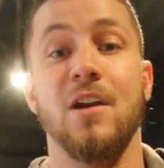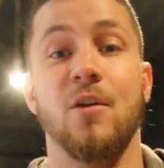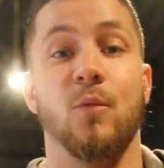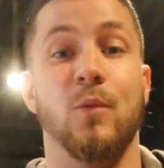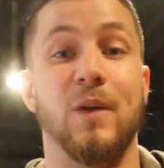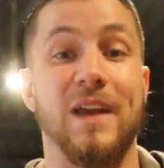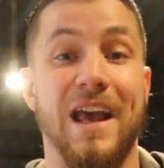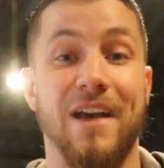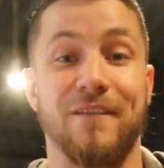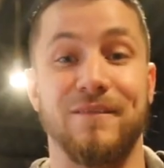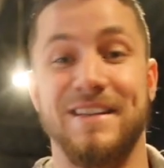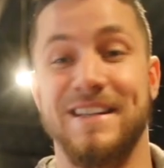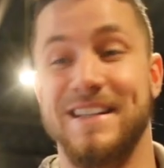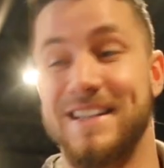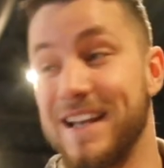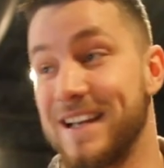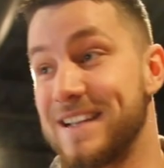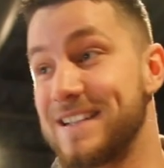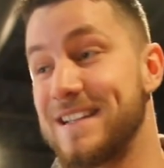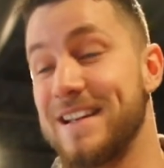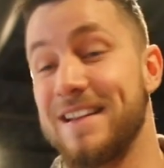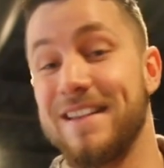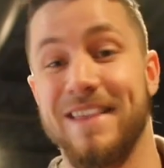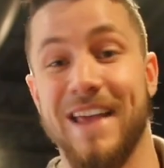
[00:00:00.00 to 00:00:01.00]
We have
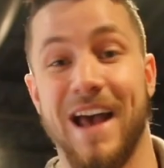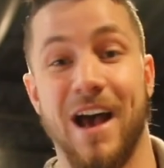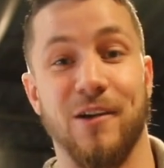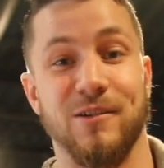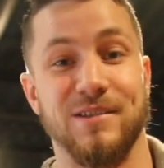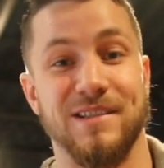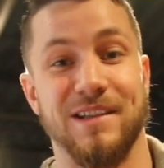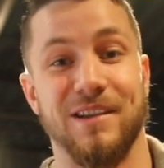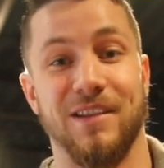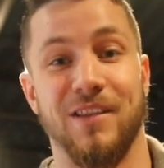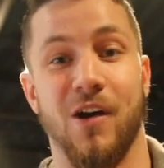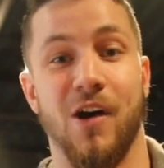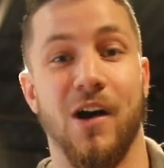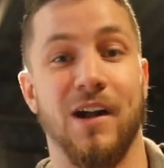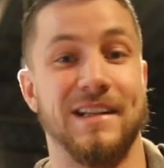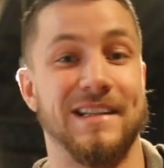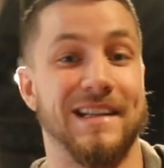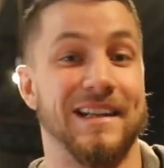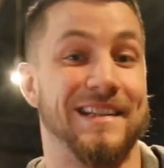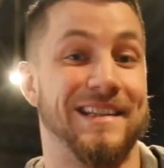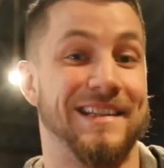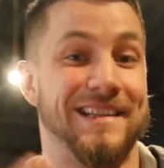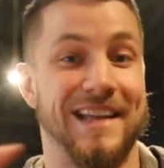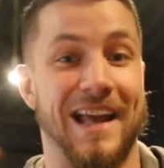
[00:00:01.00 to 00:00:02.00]
60,000
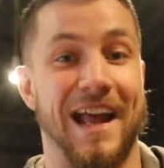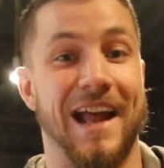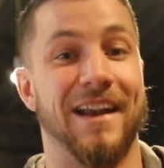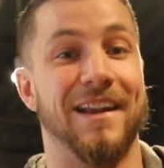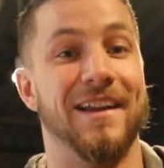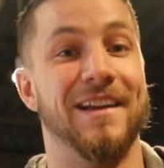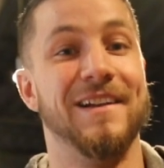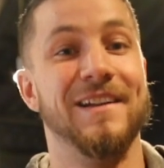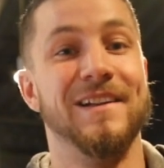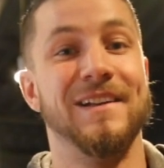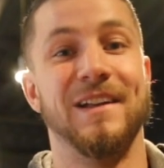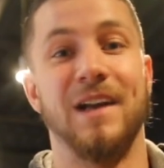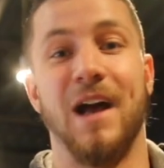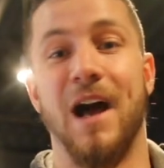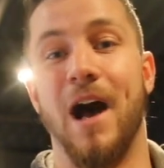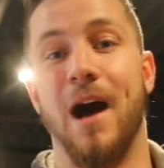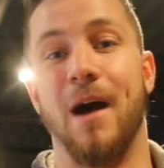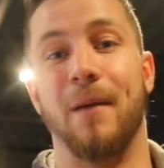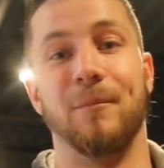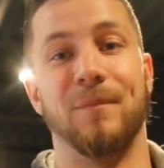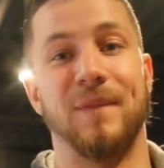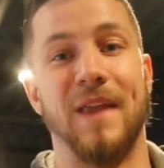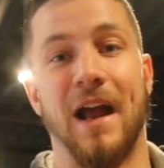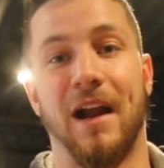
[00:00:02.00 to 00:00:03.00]
thoughts, it's said,
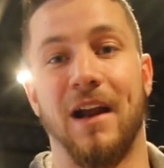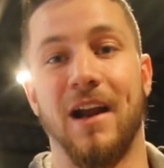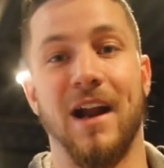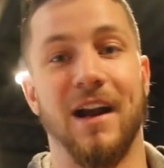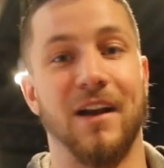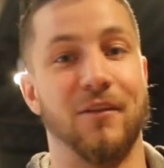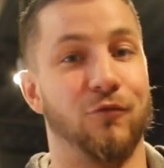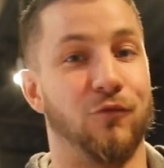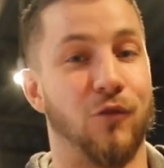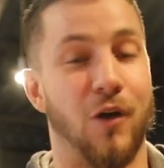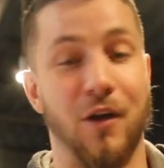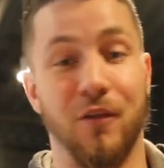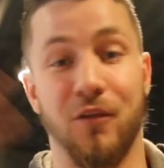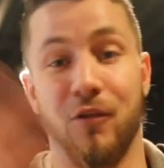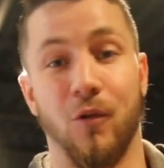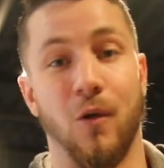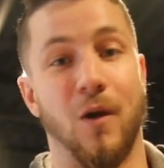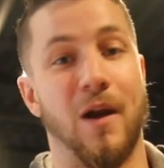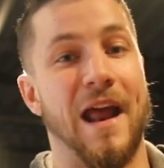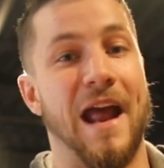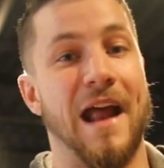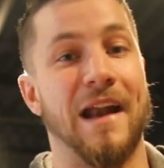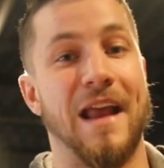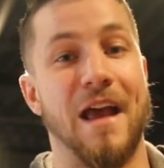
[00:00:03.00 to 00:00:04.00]
that kind of run through
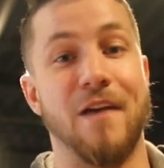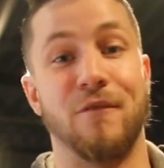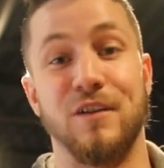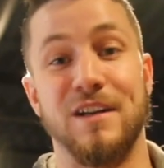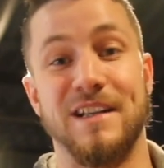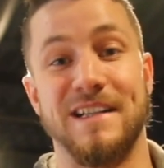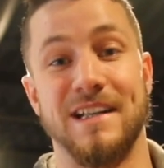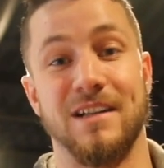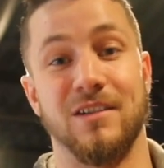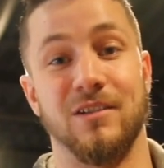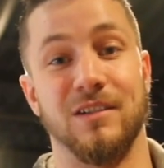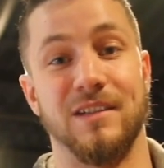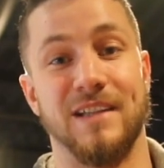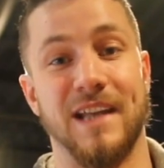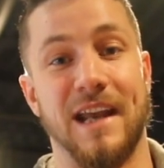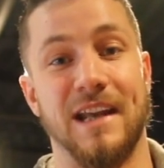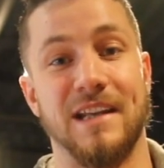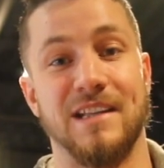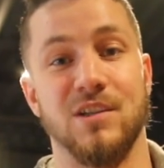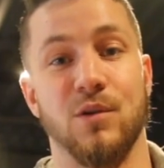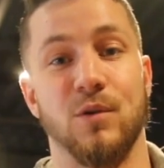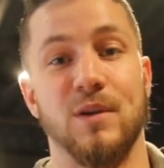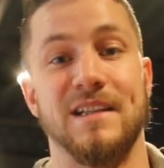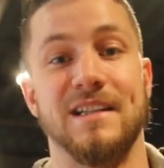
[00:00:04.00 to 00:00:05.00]
our head every single
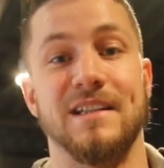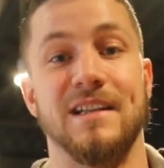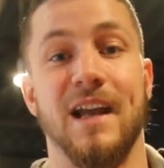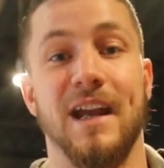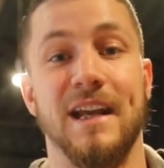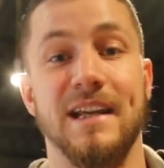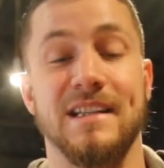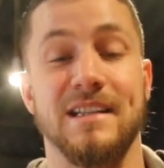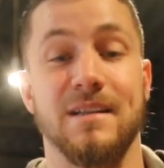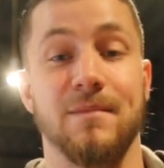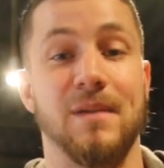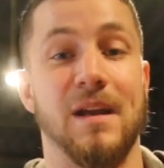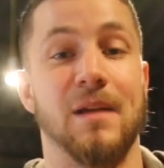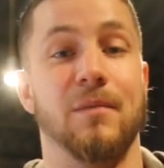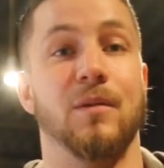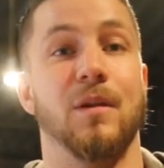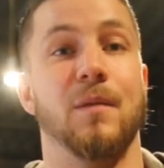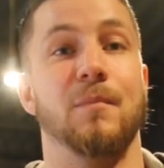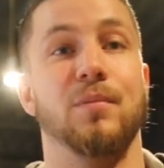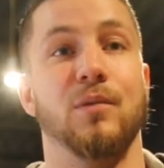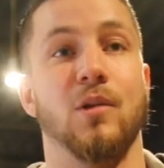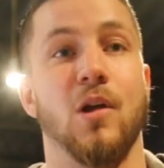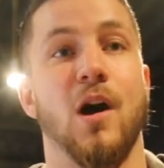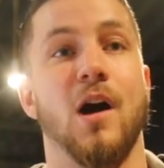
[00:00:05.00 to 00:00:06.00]
day, so it's nice to be able
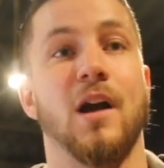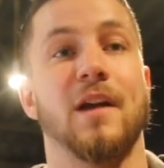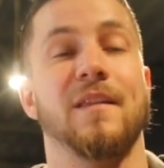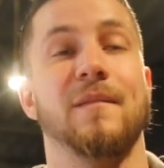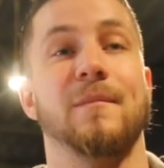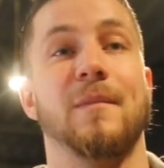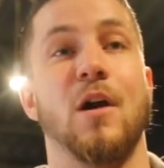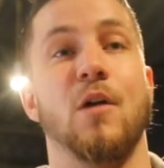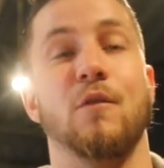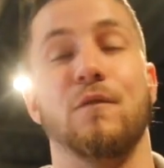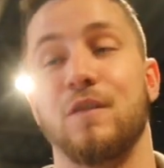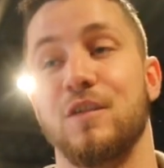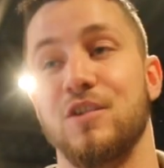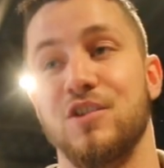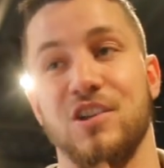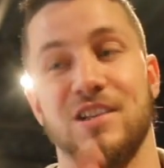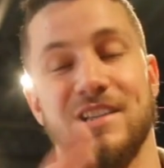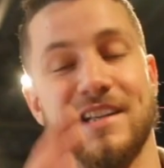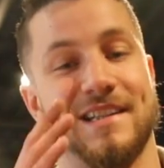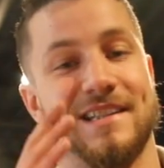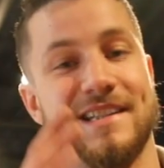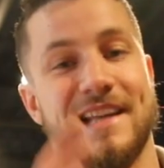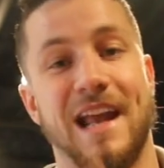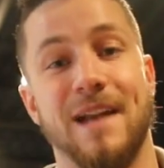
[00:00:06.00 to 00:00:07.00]
to block them out for
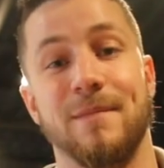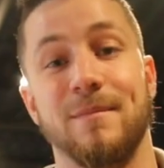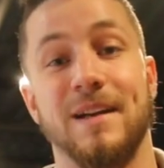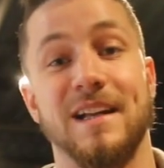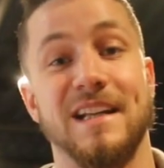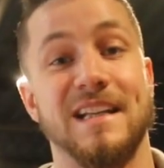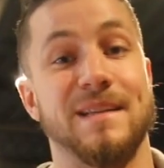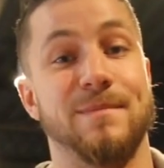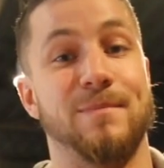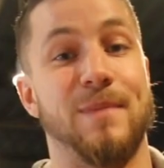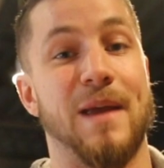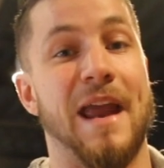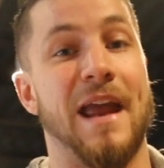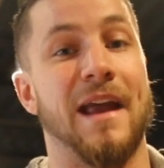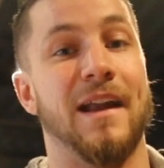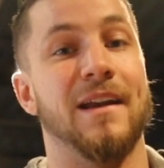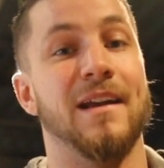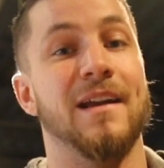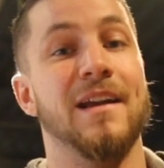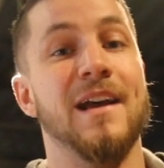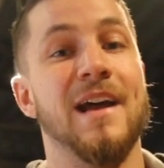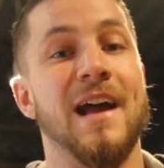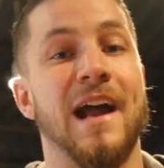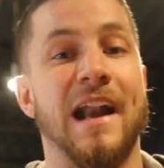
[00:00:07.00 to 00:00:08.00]
just a 10-minute
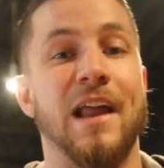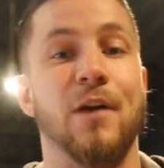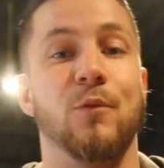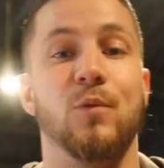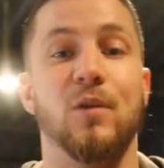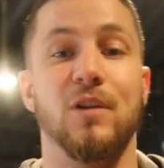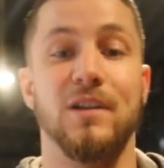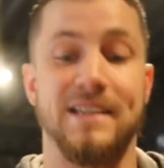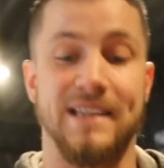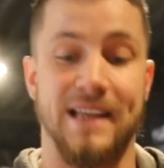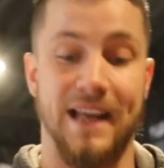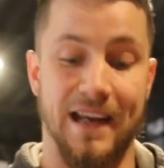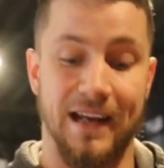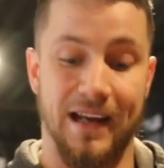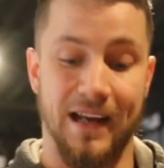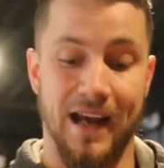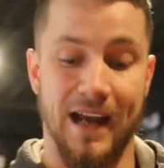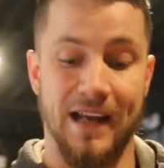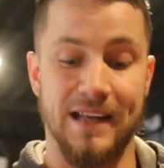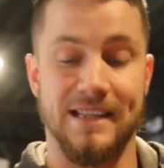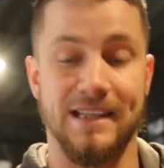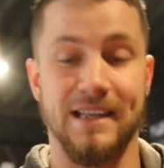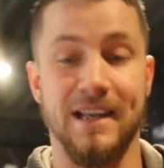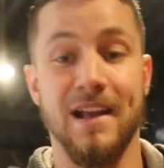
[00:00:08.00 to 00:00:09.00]
span. And I will say,
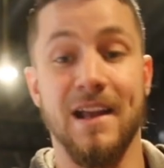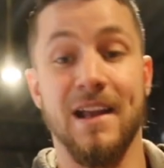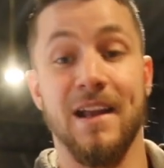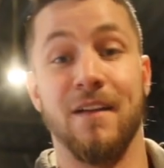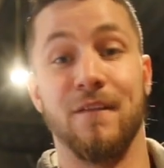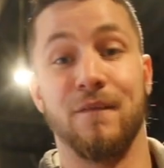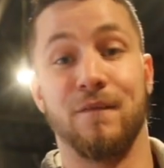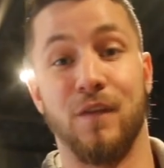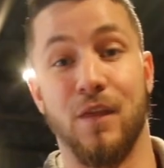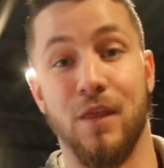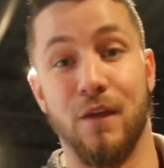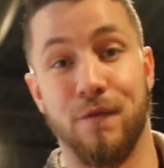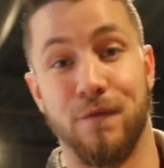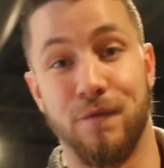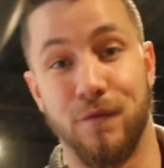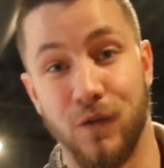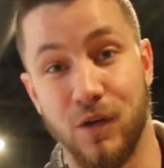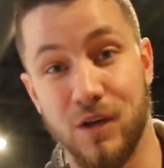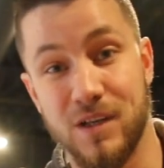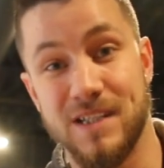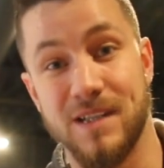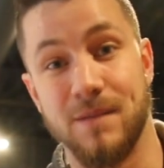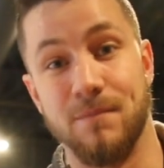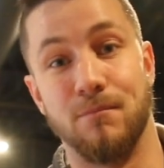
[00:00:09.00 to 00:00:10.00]
guys, for the
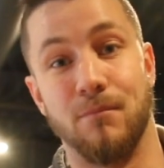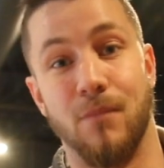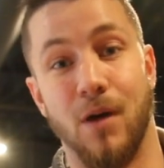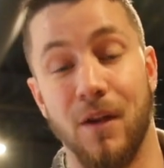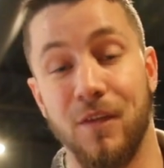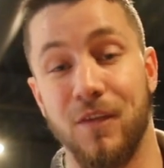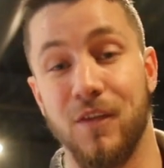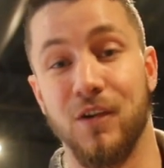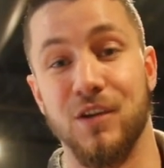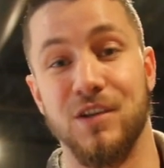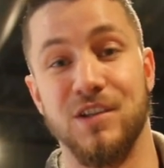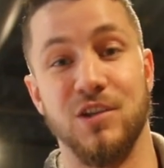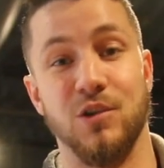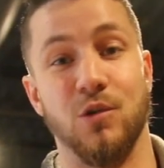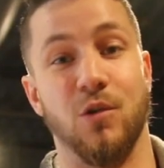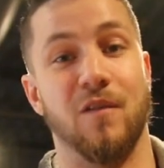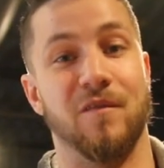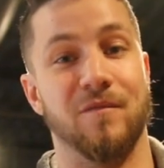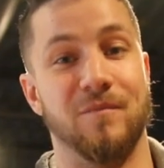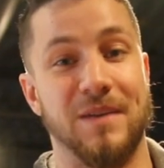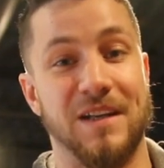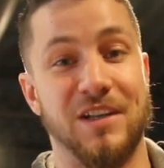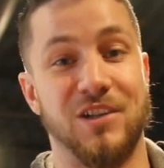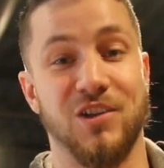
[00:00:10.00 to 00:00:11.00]
first month or two
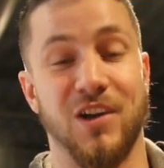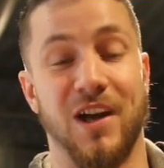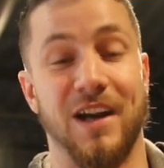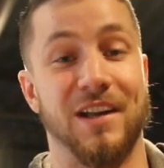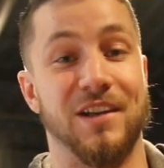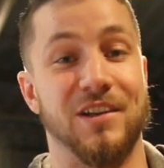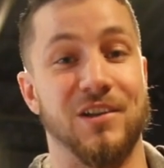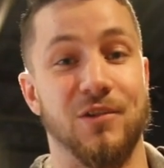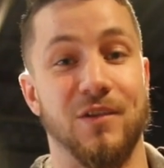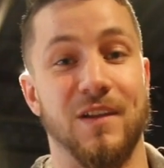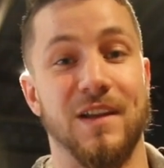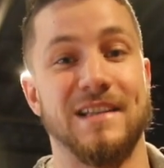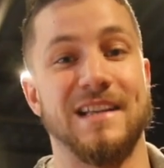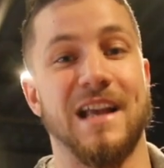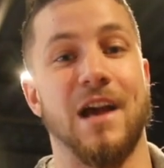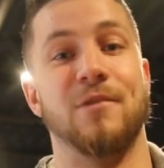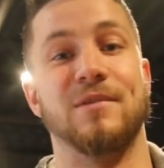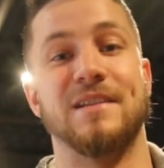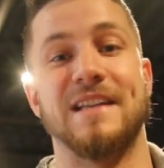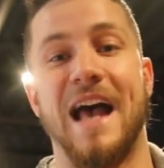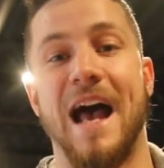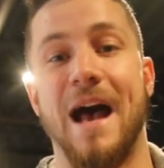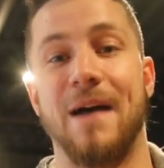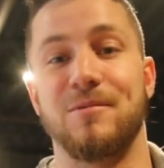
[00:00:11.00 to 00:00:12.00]
of me trying to do this, I
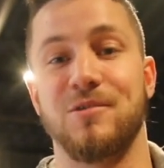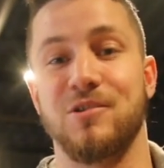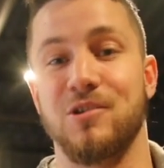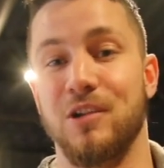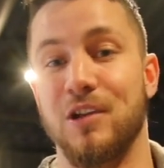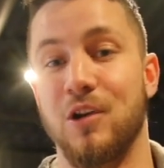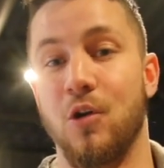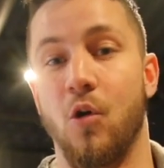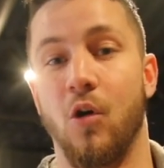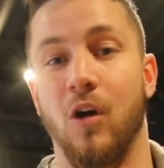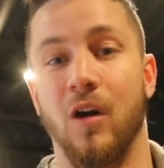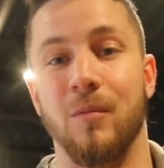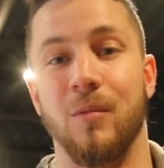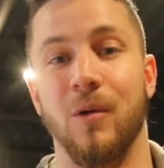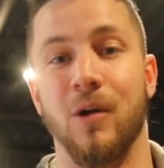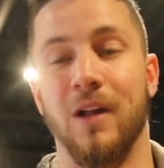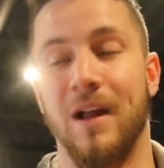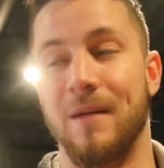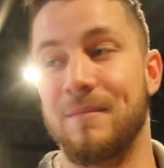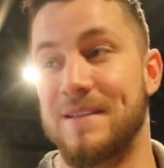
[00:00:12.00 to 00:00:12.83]
was absolutely horrible.